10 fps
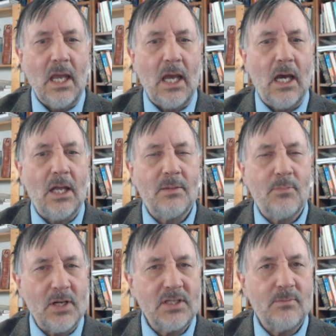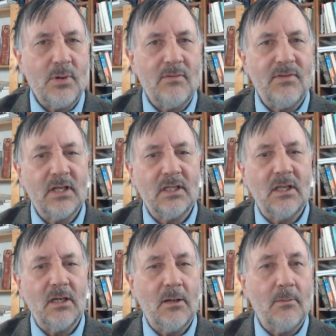the present
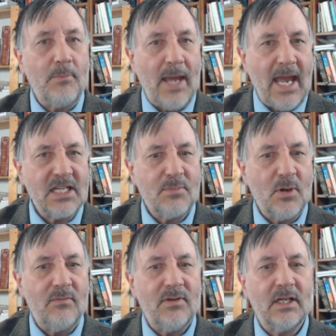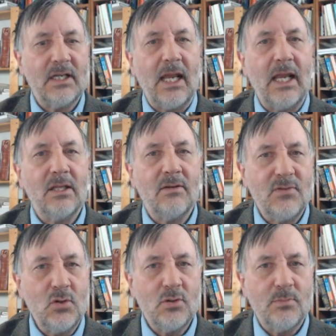perfect, past perfect, and the
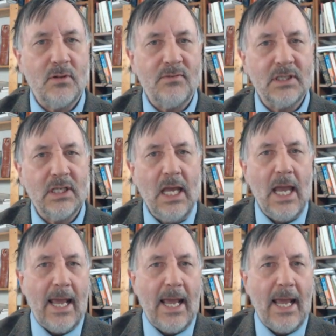future perfect.